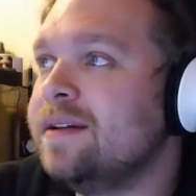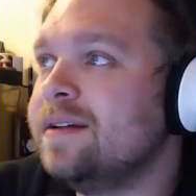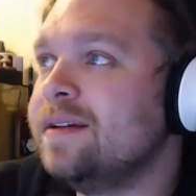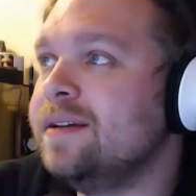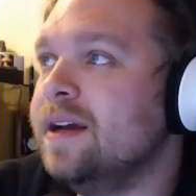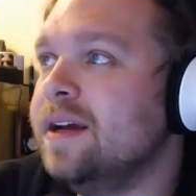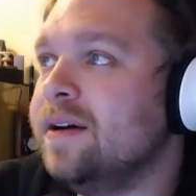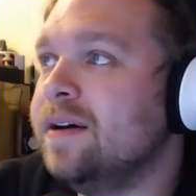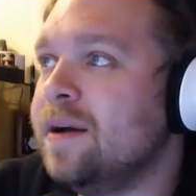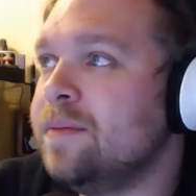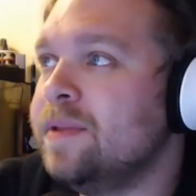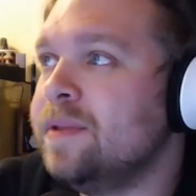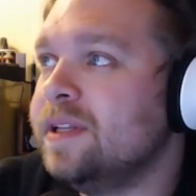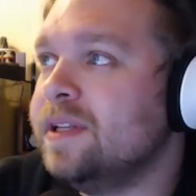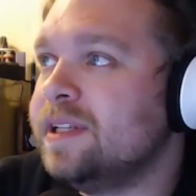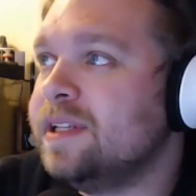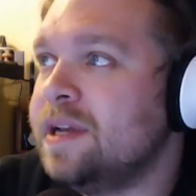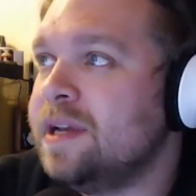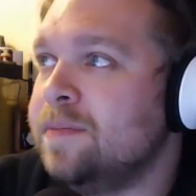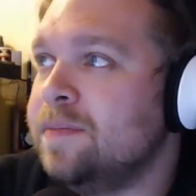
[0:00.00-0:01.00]
no, I'm in
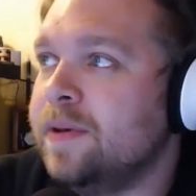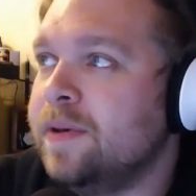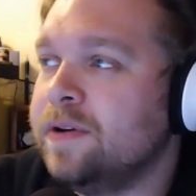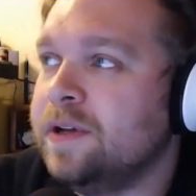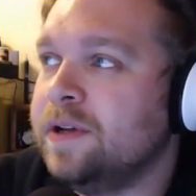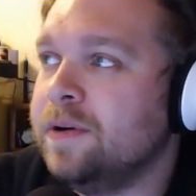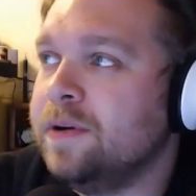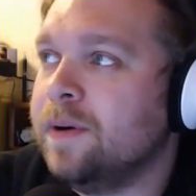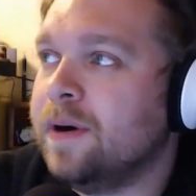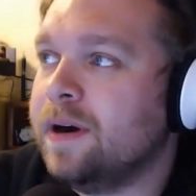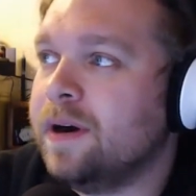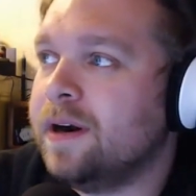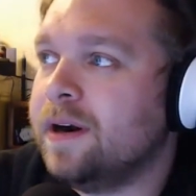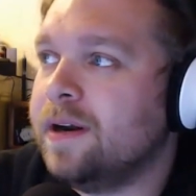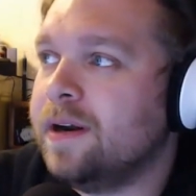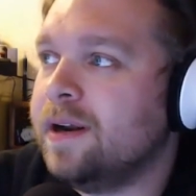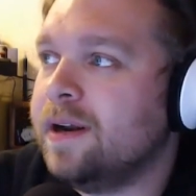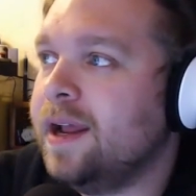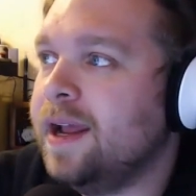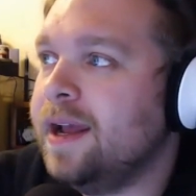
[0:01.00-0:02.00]
the same boat you
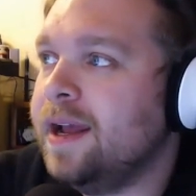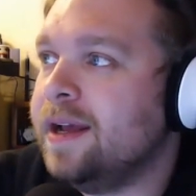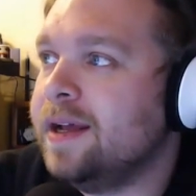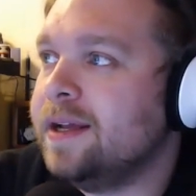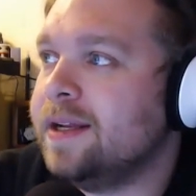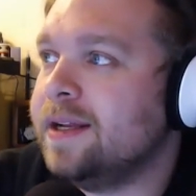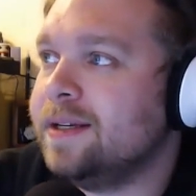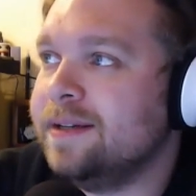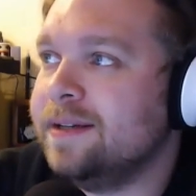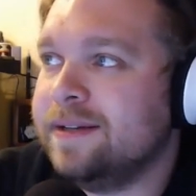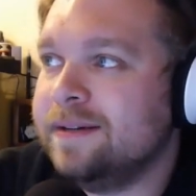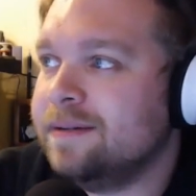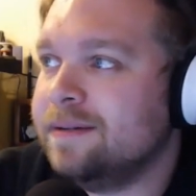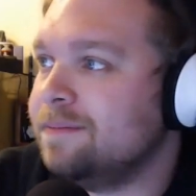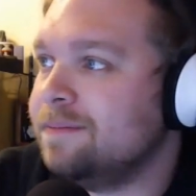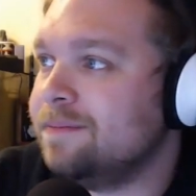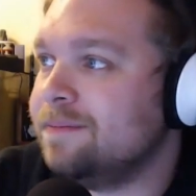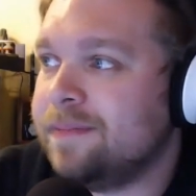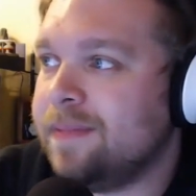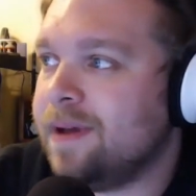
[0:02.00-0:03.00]
are, and
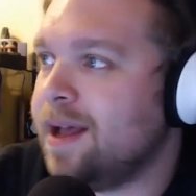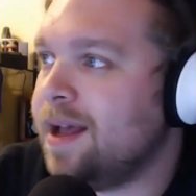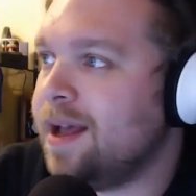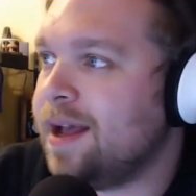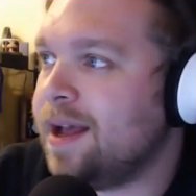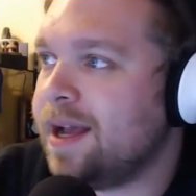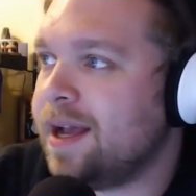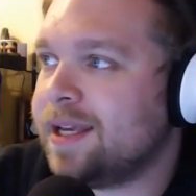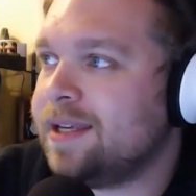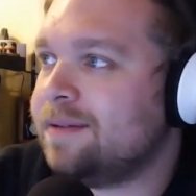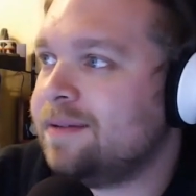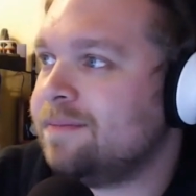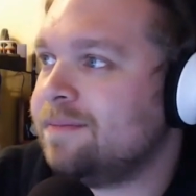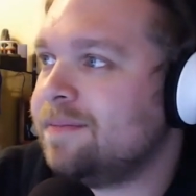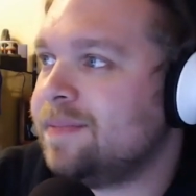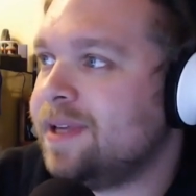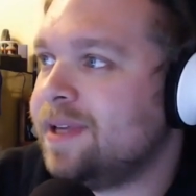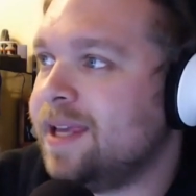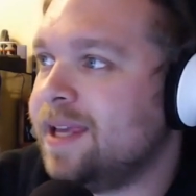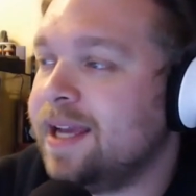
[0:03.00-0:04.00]
I
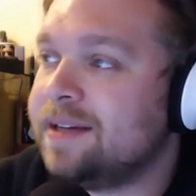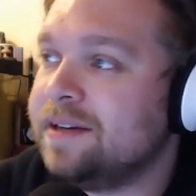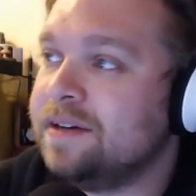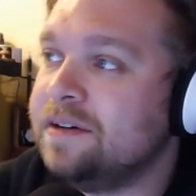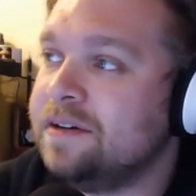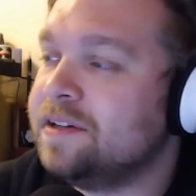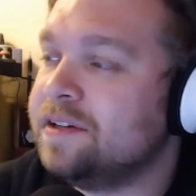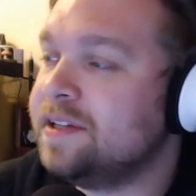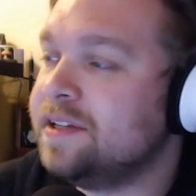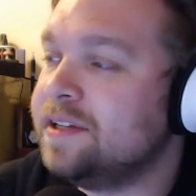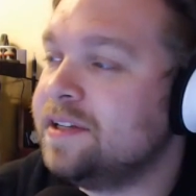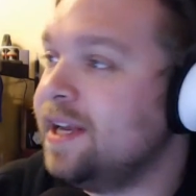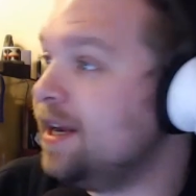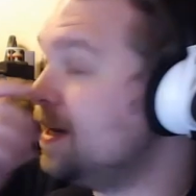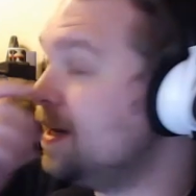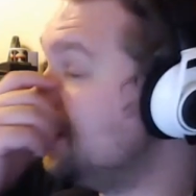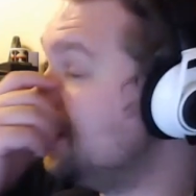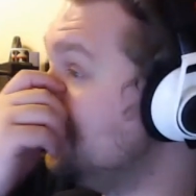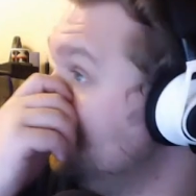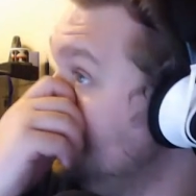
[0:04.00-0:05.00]
can't
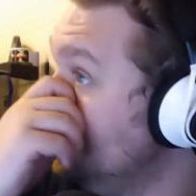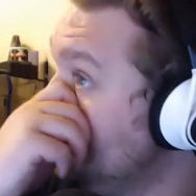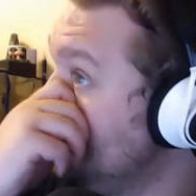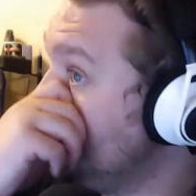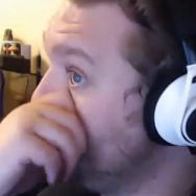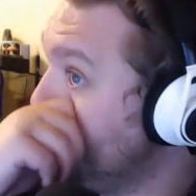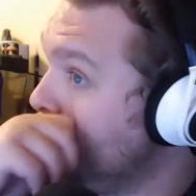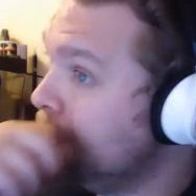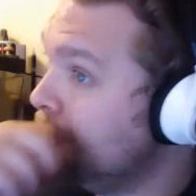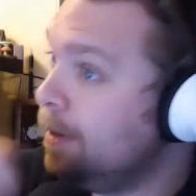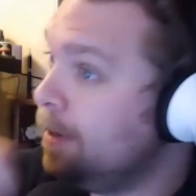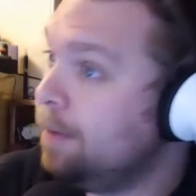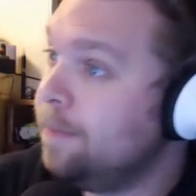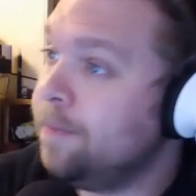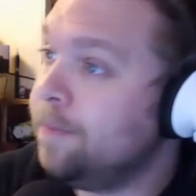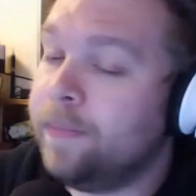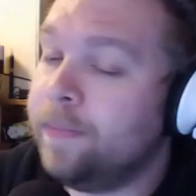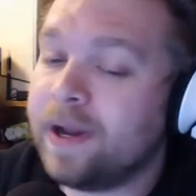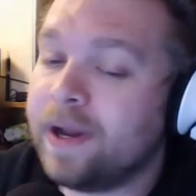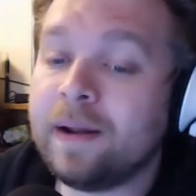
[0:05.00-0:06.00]
understand it.
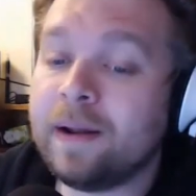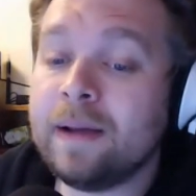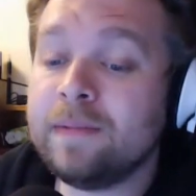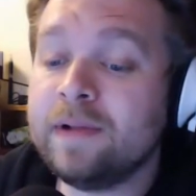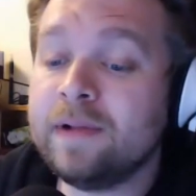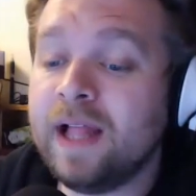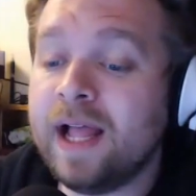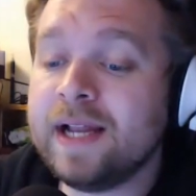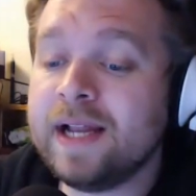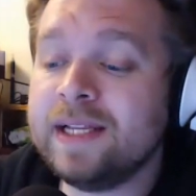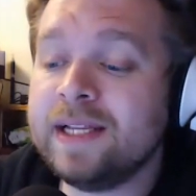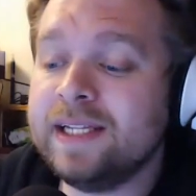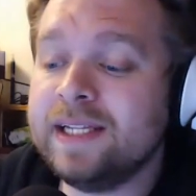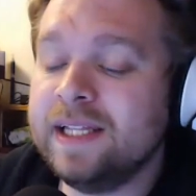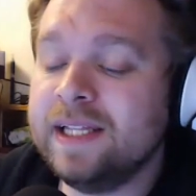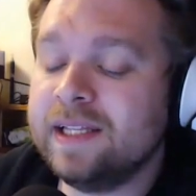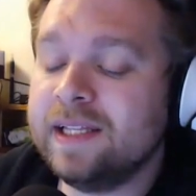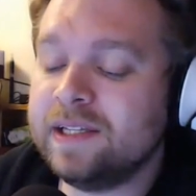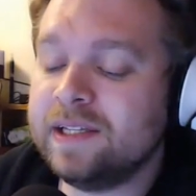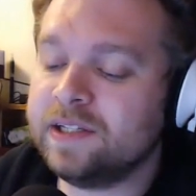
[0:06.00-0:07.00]
But I am glad to
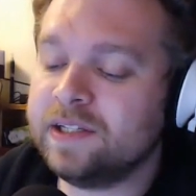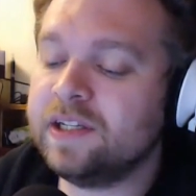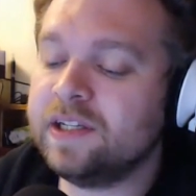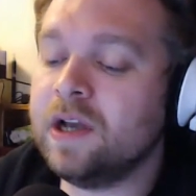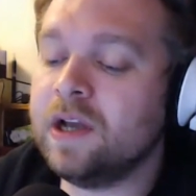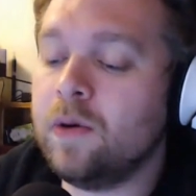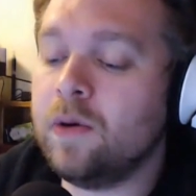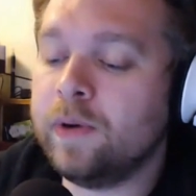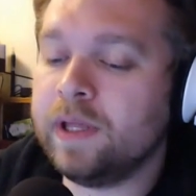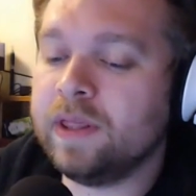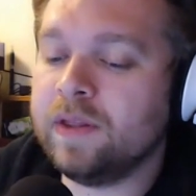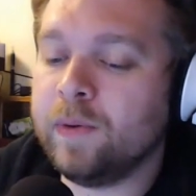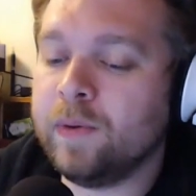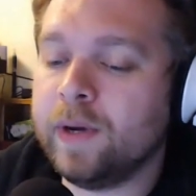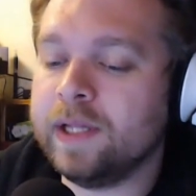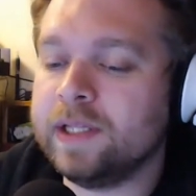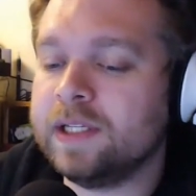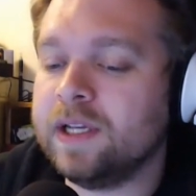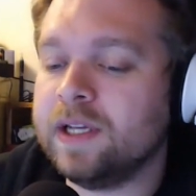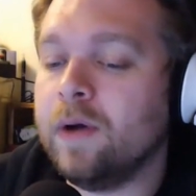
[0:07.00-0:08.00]
see this is going the
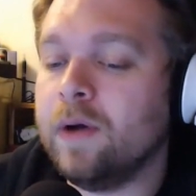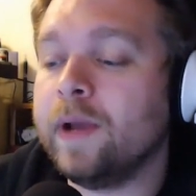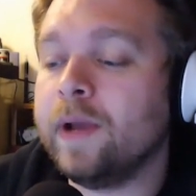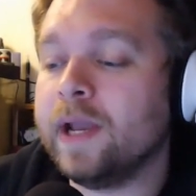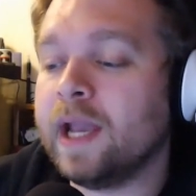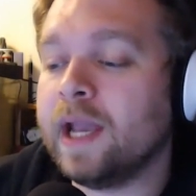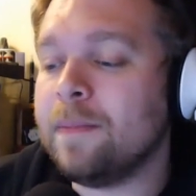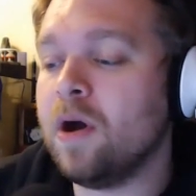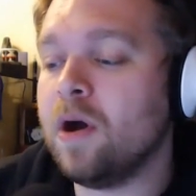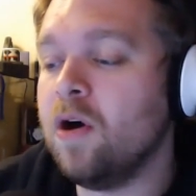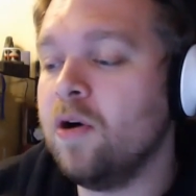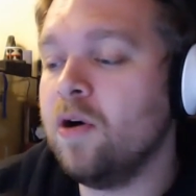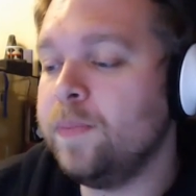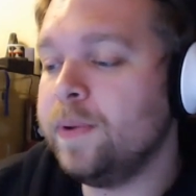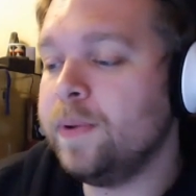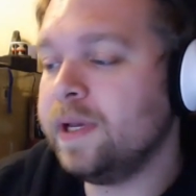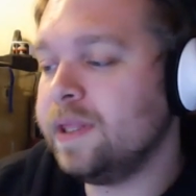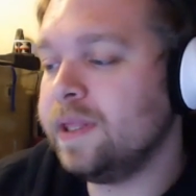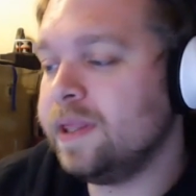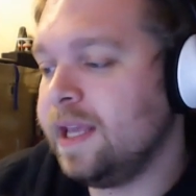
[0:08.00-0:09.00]
way it's going. I'm
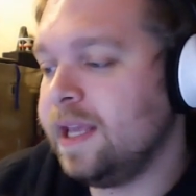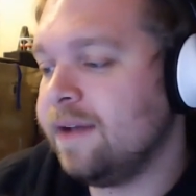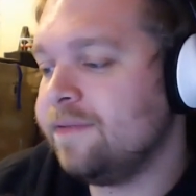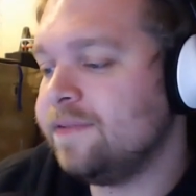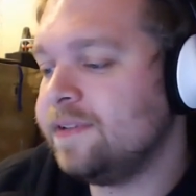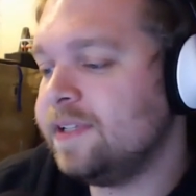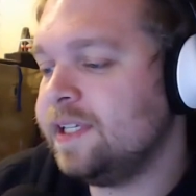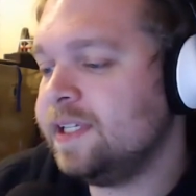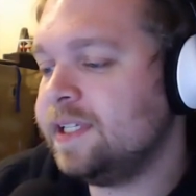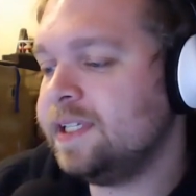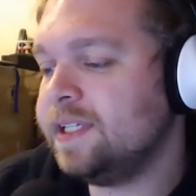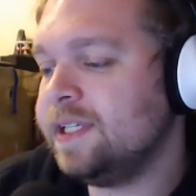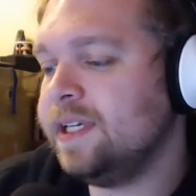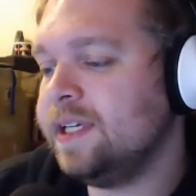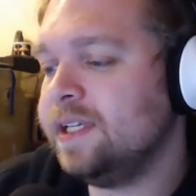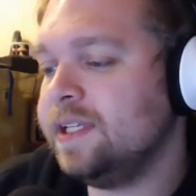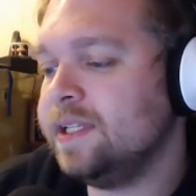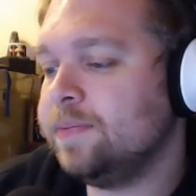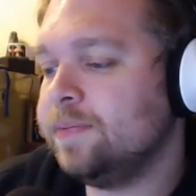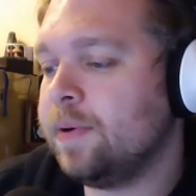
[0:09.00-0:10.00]
hoping the
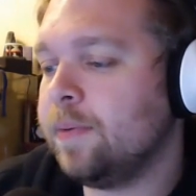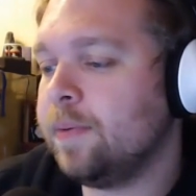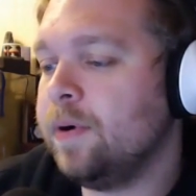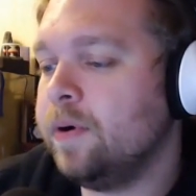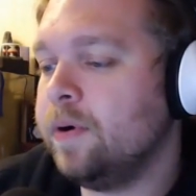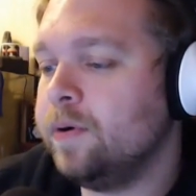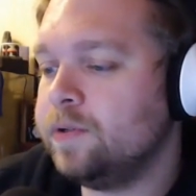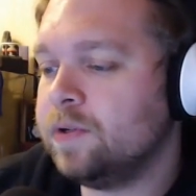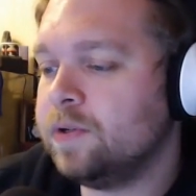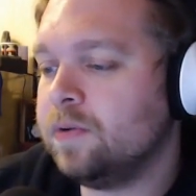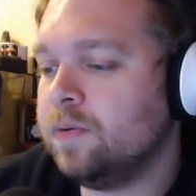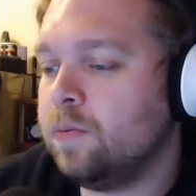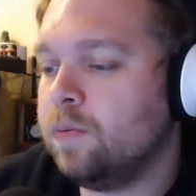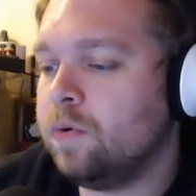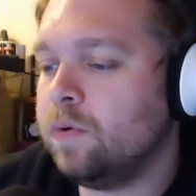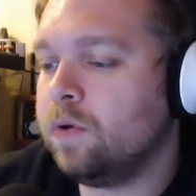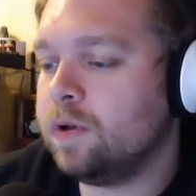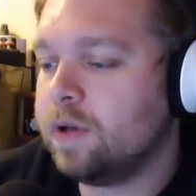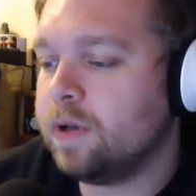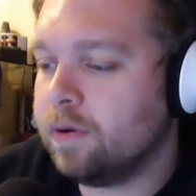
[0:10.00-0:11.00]
FCC's proposal
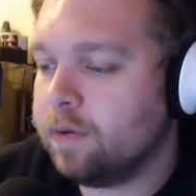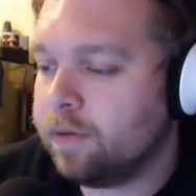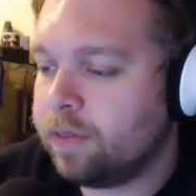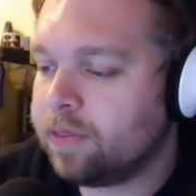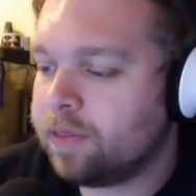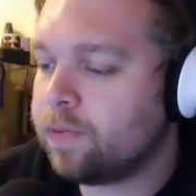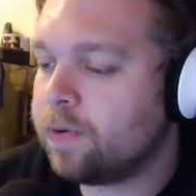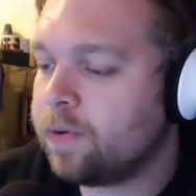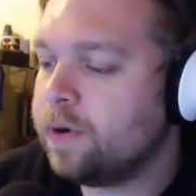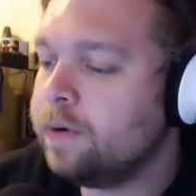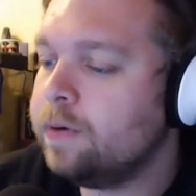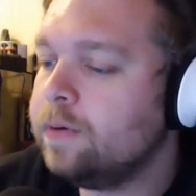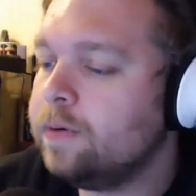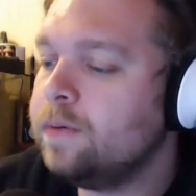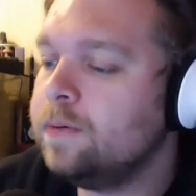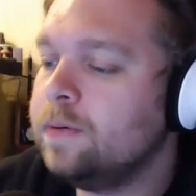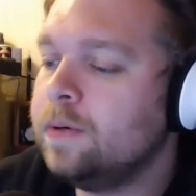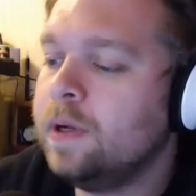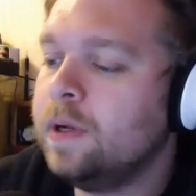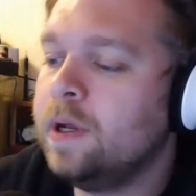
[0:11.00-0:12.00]
will go through,